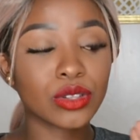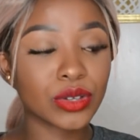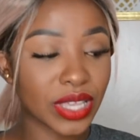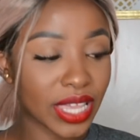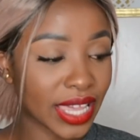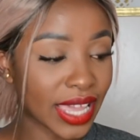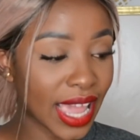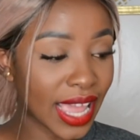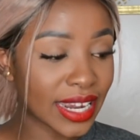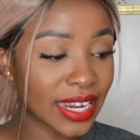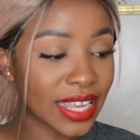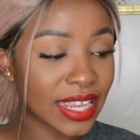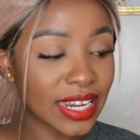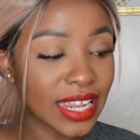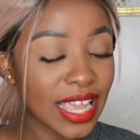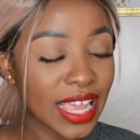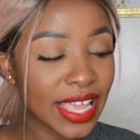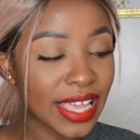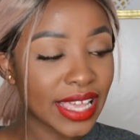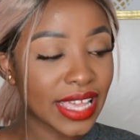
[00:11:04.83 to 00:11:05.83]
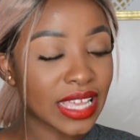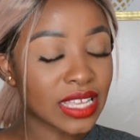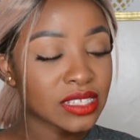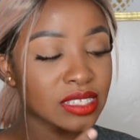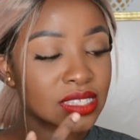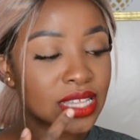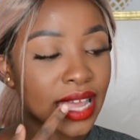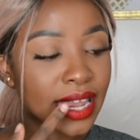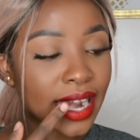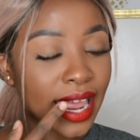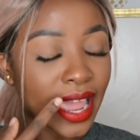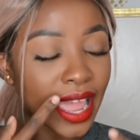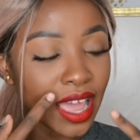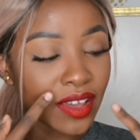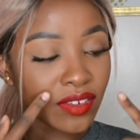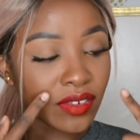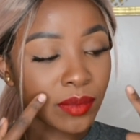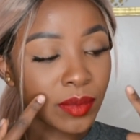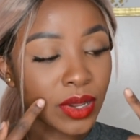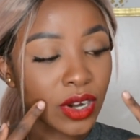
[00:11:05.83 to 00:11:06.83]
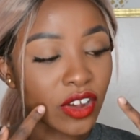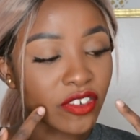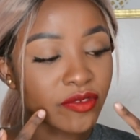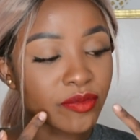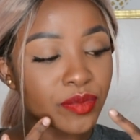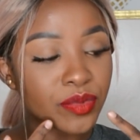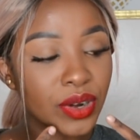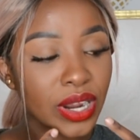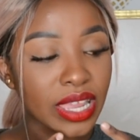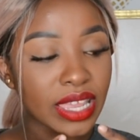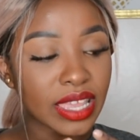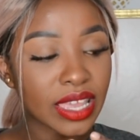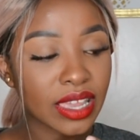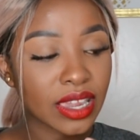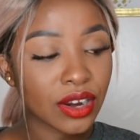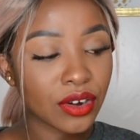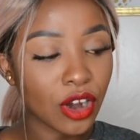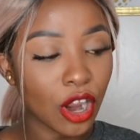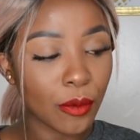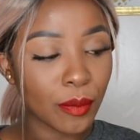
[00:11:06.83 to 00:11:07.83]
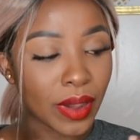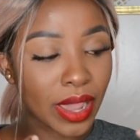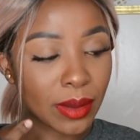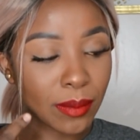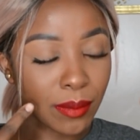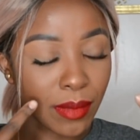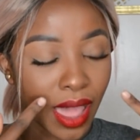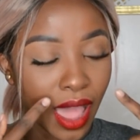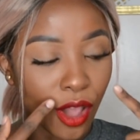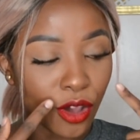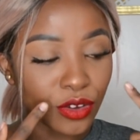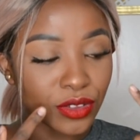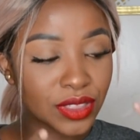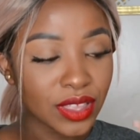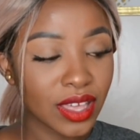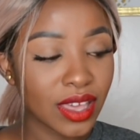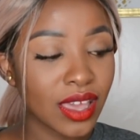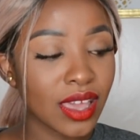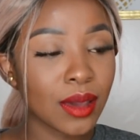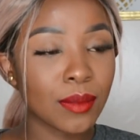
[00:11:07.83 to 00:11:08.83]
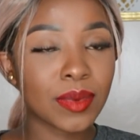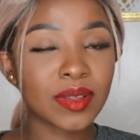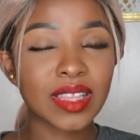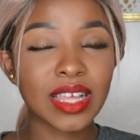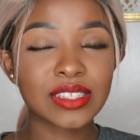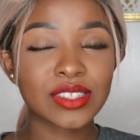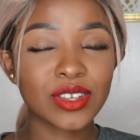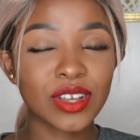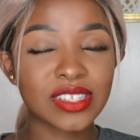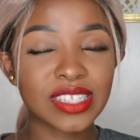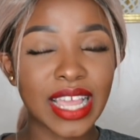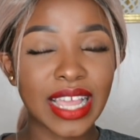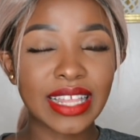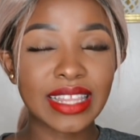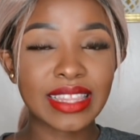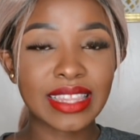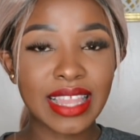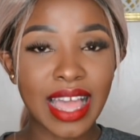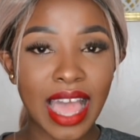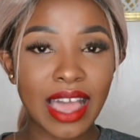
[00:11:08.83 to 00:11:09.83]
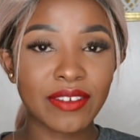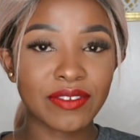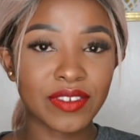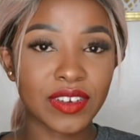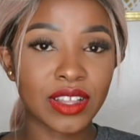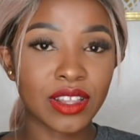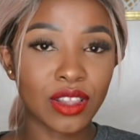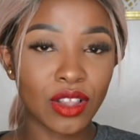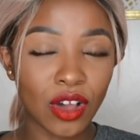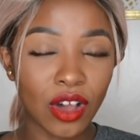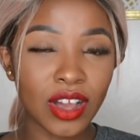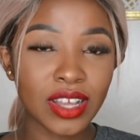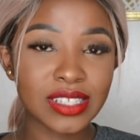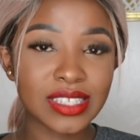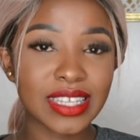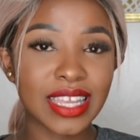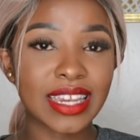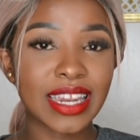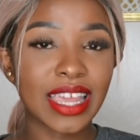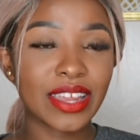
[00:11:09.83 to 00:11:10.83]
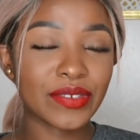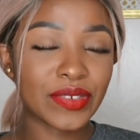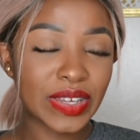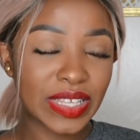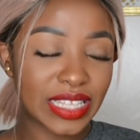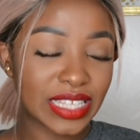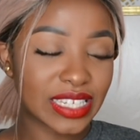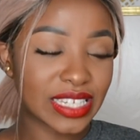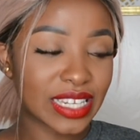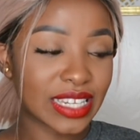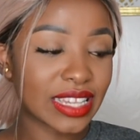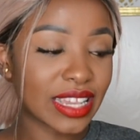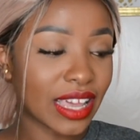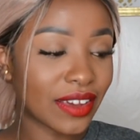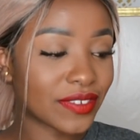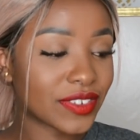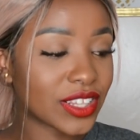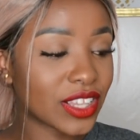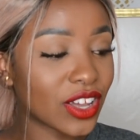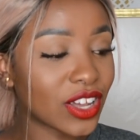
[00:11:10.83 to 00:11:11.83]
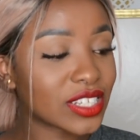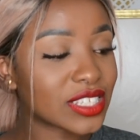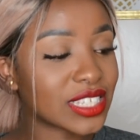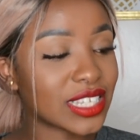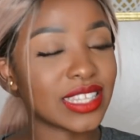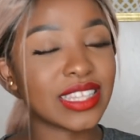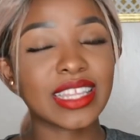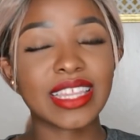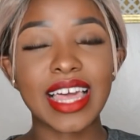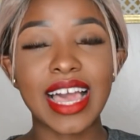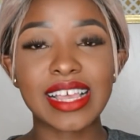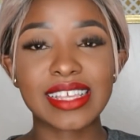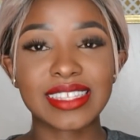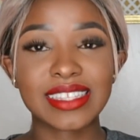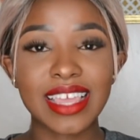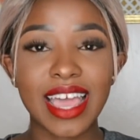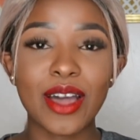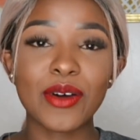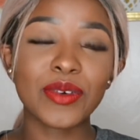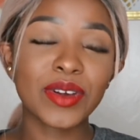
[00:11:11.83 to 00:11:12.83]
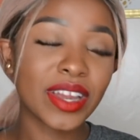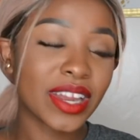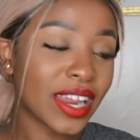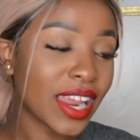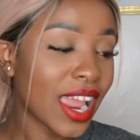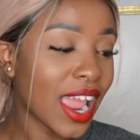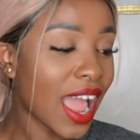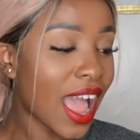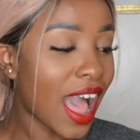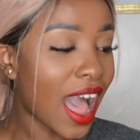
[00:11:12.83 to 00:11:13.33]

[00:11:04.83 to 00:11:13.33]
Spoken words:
looking at it, is that I have a bit of breaking around my mouth, but that's because I laugh a lot, and I really did laugh a lot in the last hour.